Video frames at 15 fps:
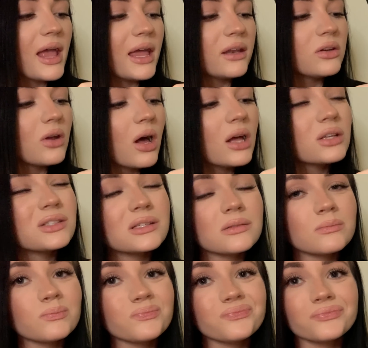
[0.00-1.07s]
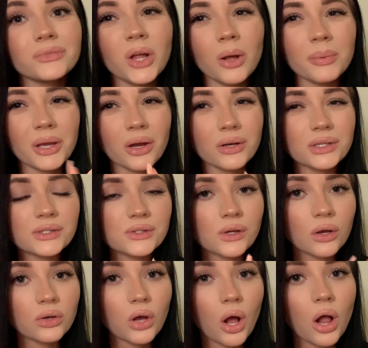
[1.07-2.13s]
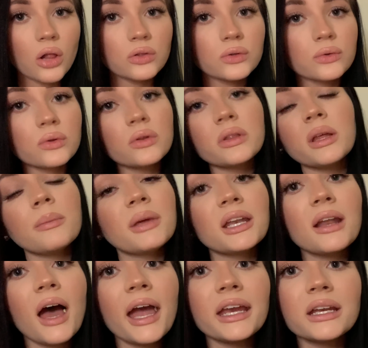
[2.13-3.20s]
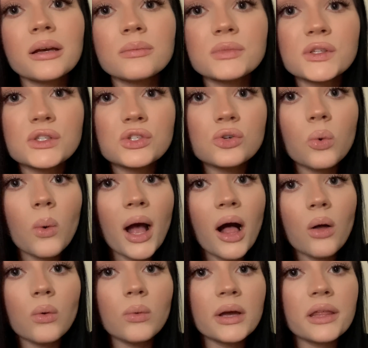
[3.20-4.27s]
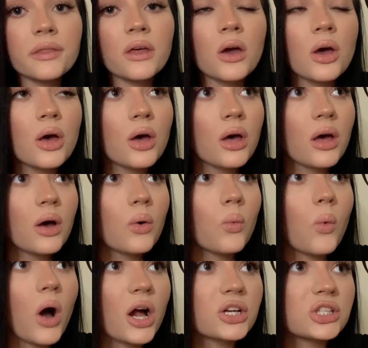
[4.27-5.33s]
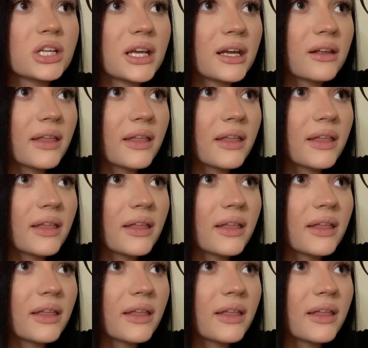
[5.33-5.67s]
and I'll be honest, not all Lululemon items do well with washing.